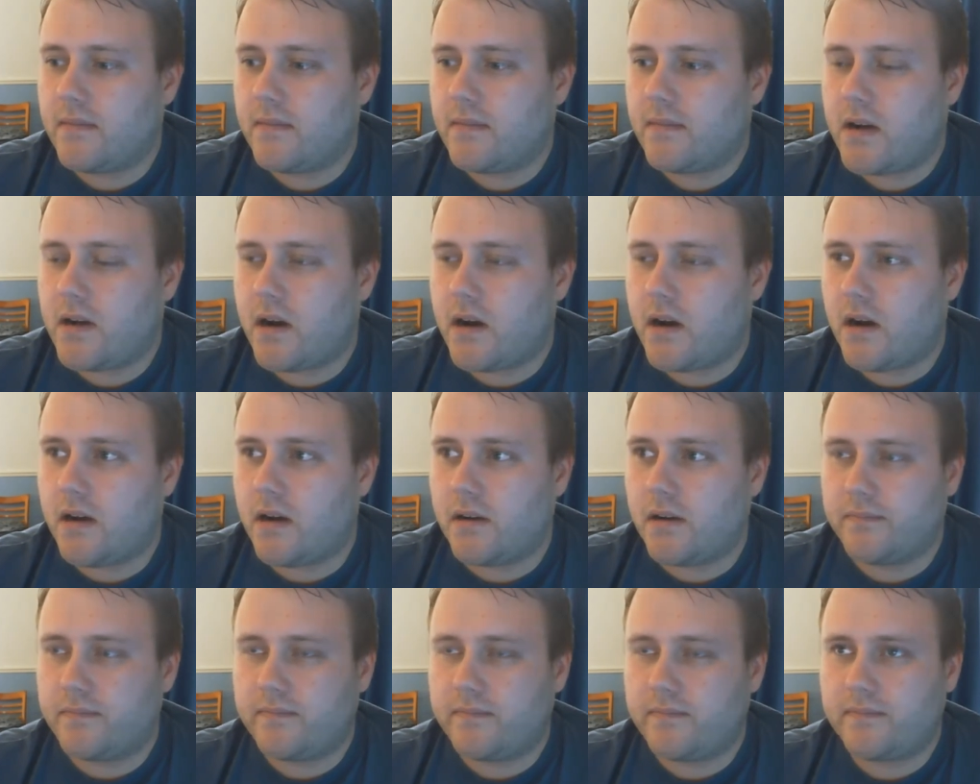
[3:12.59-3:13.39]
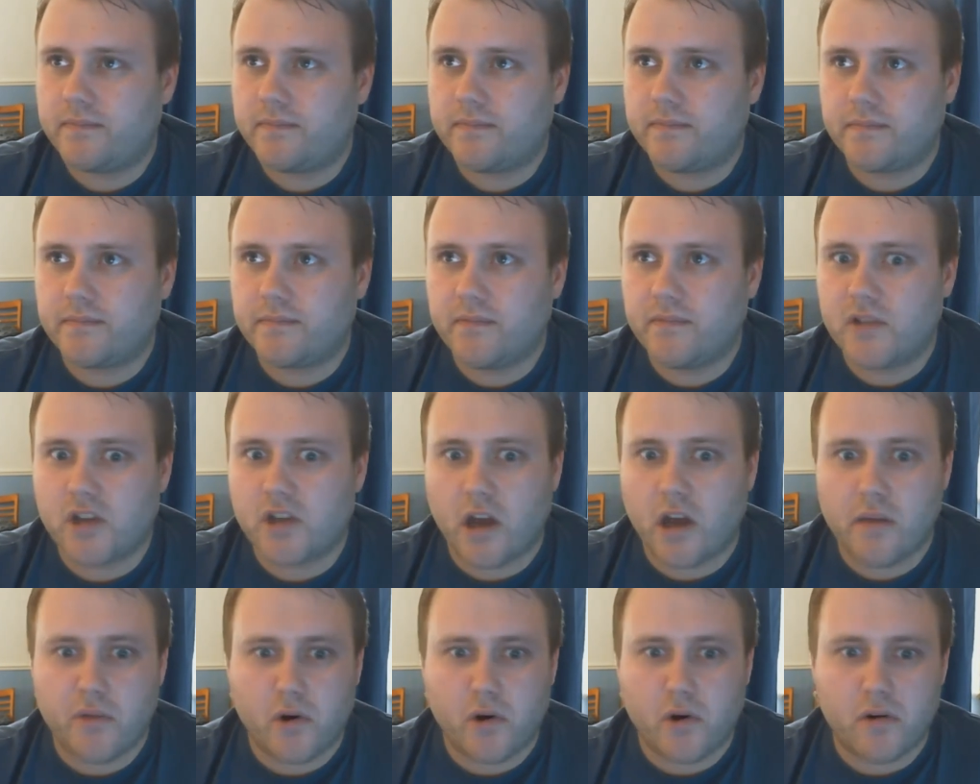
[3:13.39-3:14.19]
oh...
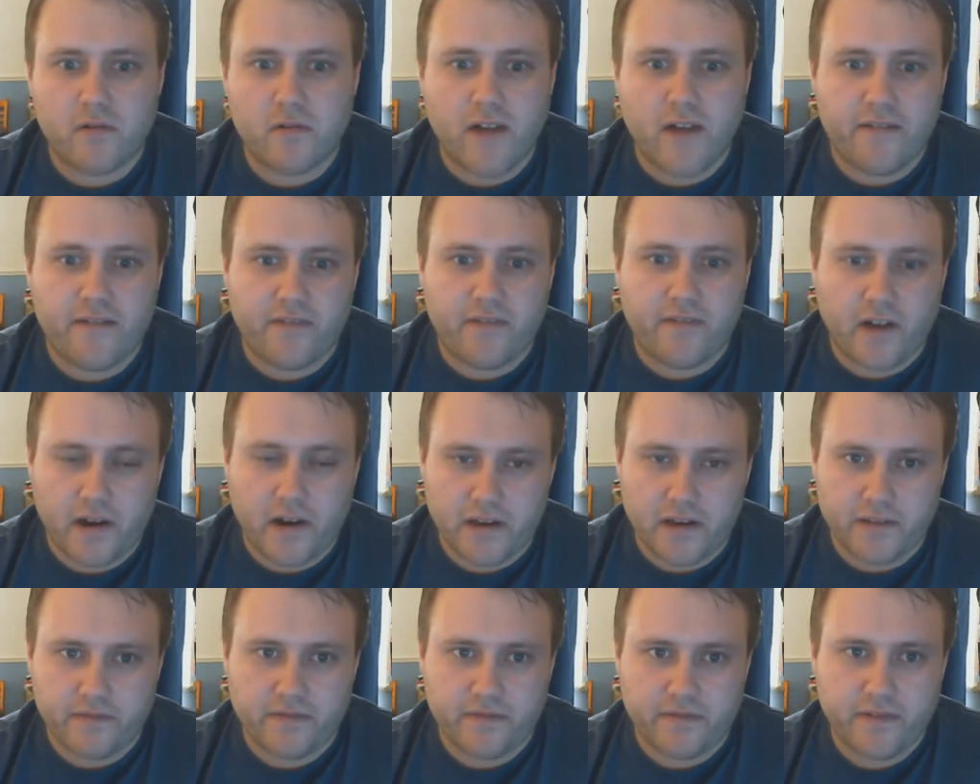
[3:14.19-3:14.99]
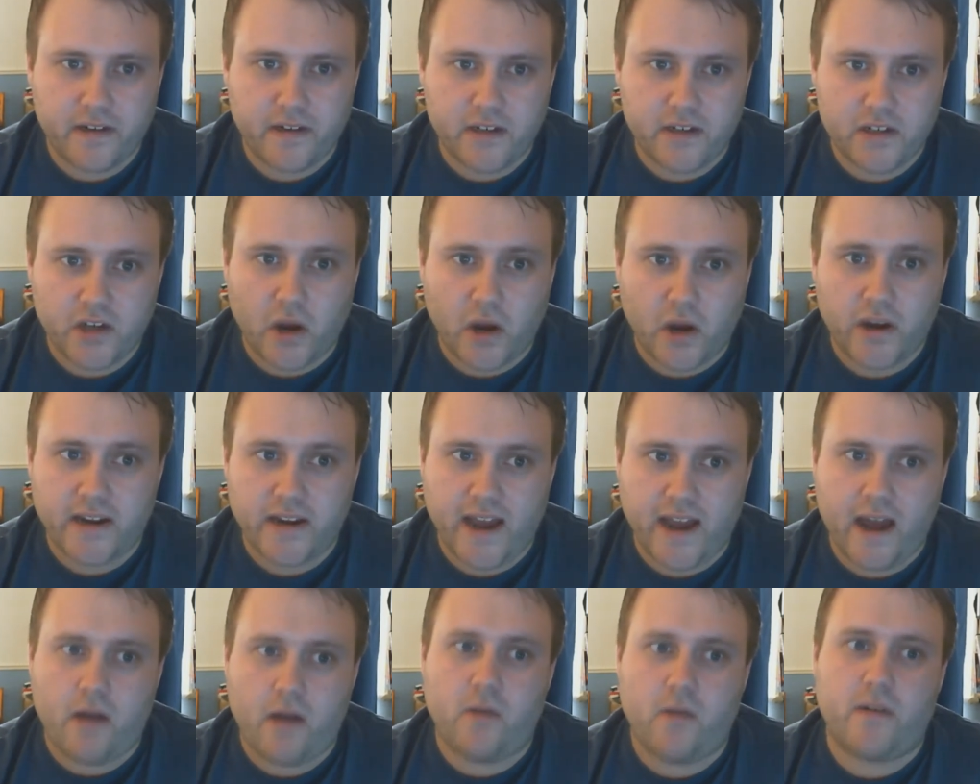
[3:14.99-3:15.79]
Cyborg Rat five died
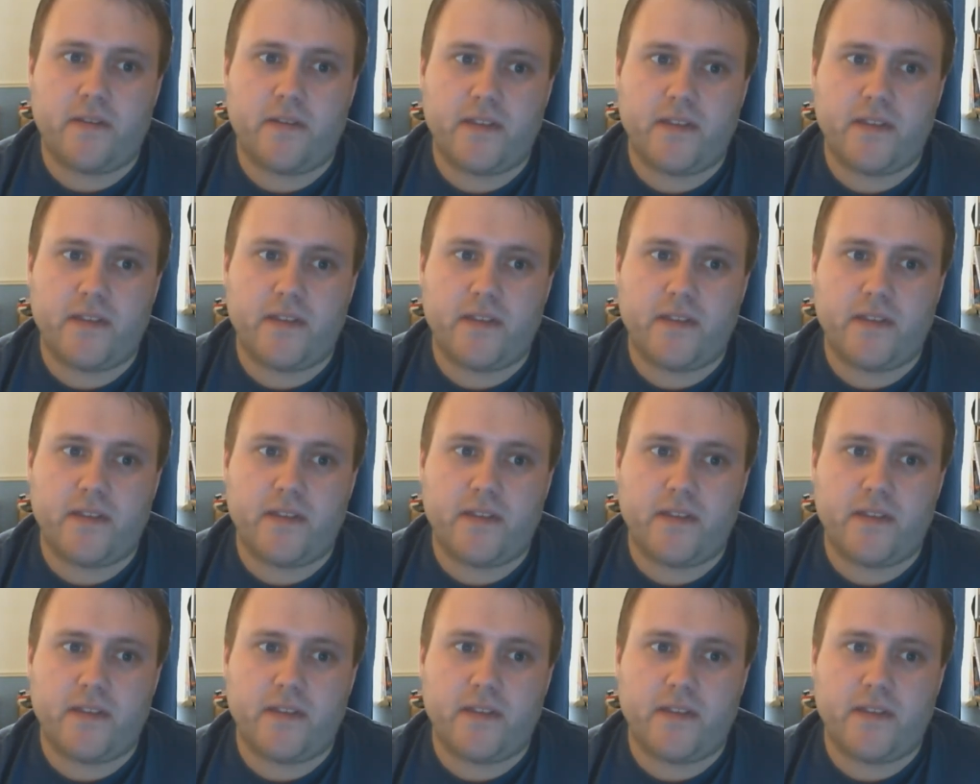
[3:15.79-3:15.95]
out.